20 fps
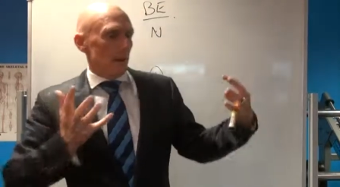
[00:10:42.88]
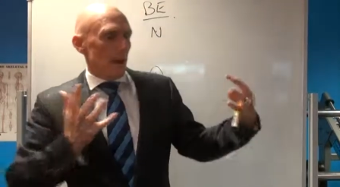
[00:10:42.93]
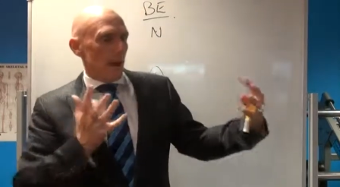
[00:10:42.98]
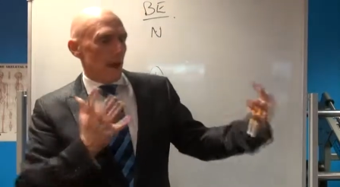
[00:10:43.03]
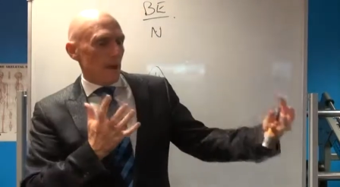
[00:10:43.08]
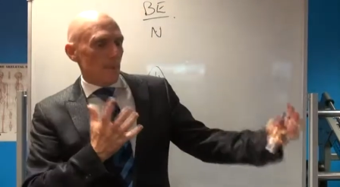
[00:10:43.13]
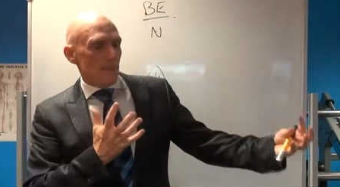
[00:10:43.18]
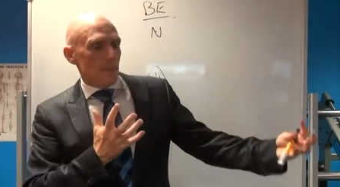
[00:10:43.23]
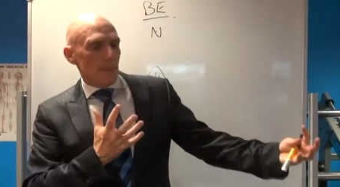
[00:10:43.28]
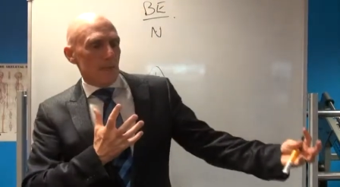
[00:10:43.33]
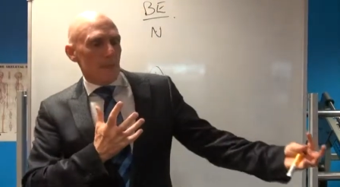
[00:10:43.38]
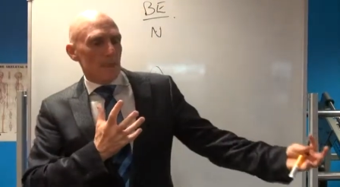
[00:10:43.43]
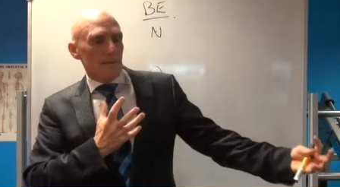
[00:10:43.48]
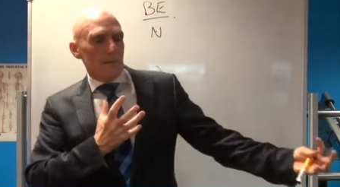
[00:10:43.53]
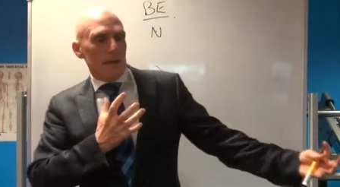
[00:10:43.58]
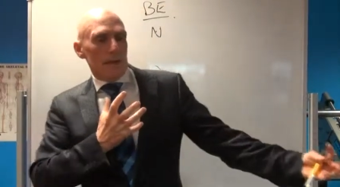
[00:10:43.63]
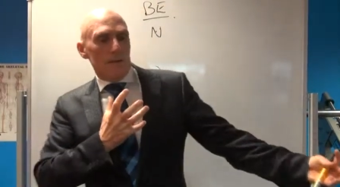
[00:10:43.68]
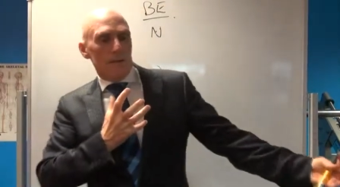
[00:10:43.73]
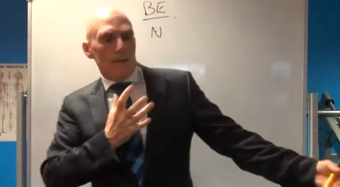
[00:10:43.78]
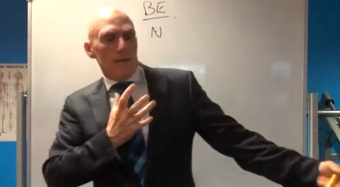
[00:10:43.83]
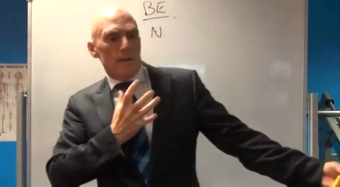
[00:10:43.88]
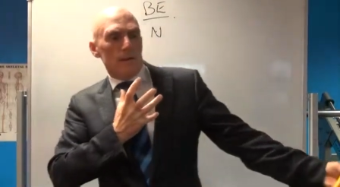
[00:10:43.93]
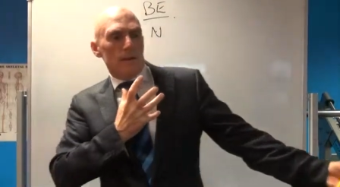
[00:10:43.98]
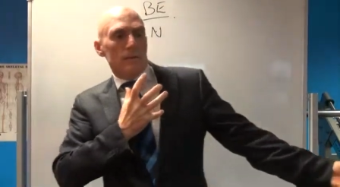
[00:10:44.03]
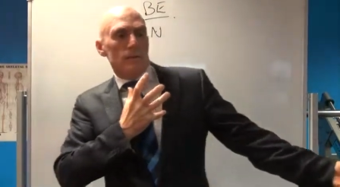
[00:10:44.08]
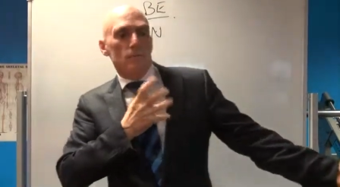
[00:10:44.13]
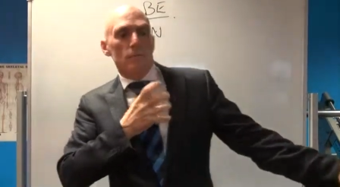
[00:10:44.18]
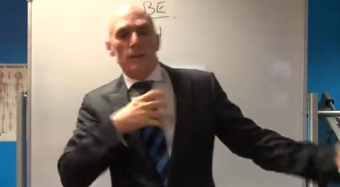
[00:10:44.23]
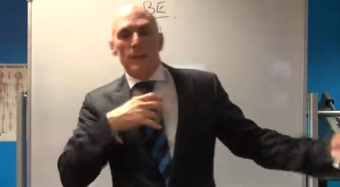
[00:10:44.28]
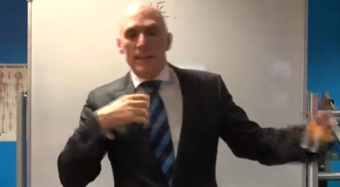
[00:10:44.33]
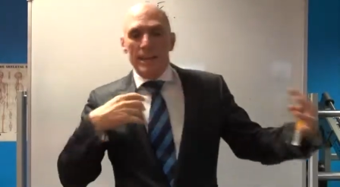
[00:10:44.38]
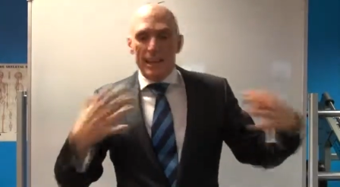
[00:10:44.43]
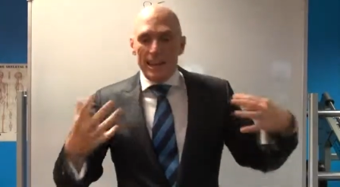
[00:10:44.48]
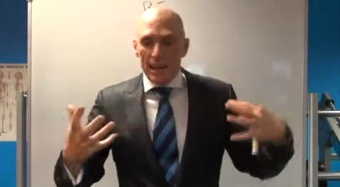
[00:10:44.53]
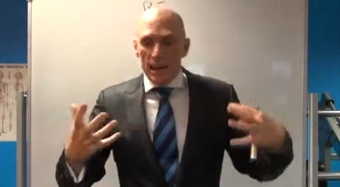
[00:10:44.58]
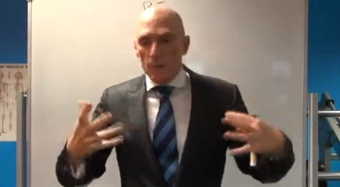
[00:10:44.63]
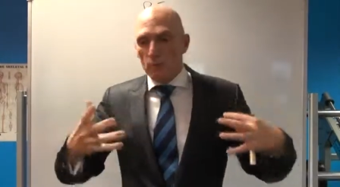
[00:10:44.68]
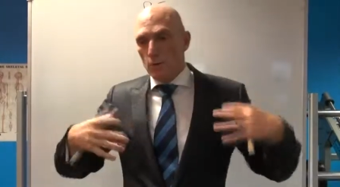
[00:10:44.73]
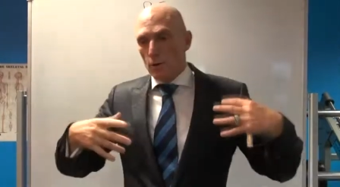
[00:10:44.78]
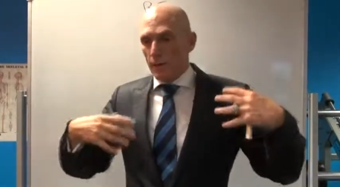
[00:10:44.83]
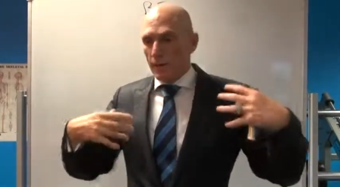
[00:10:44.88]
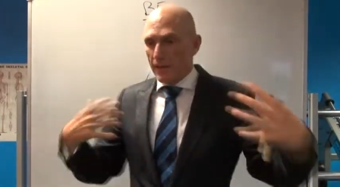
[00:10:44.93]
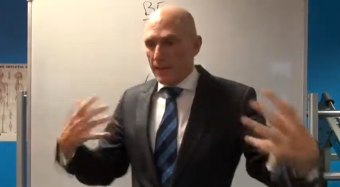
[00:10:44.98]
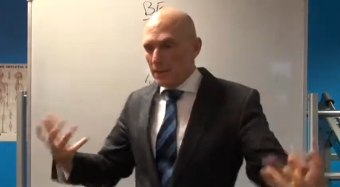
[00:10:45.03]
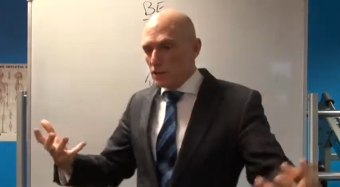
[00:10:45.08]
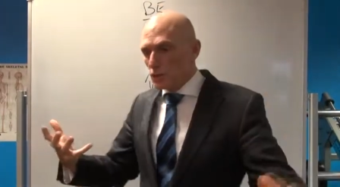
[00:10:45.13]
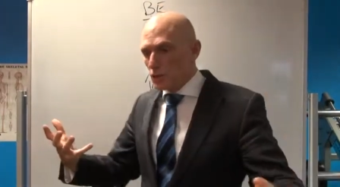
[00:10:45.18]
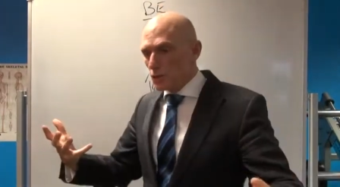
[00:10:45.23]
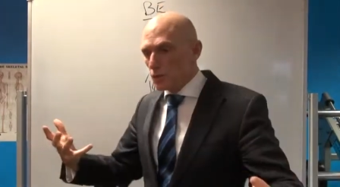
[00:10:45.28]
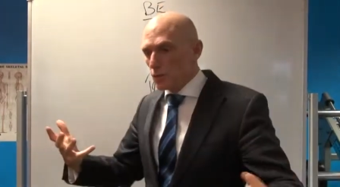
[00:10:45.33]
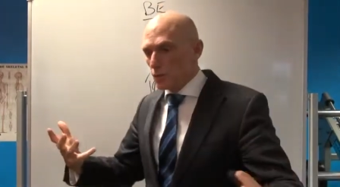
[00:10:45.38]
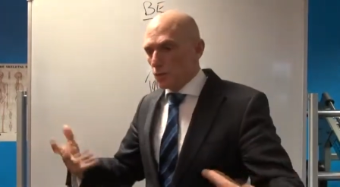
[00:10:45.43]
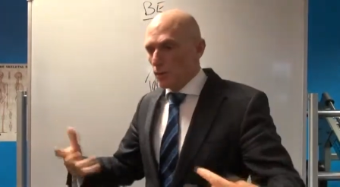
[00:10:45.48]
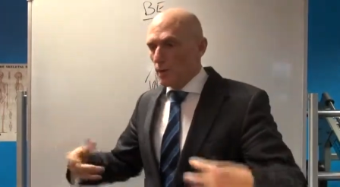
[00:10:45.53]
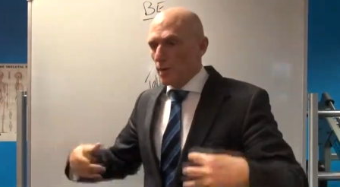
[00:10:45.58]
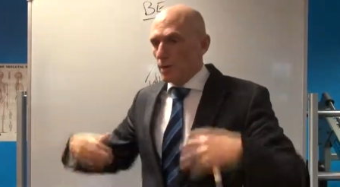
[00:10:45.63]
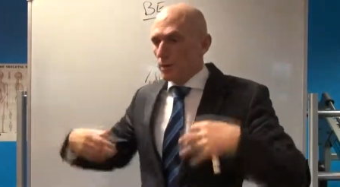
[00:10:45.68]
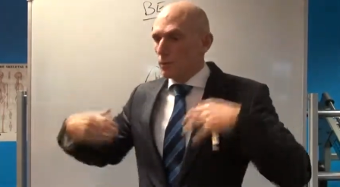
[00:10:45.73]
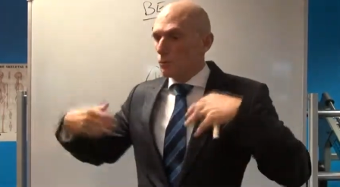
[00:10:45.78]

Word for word: um, yeah, when you get up, what do they do?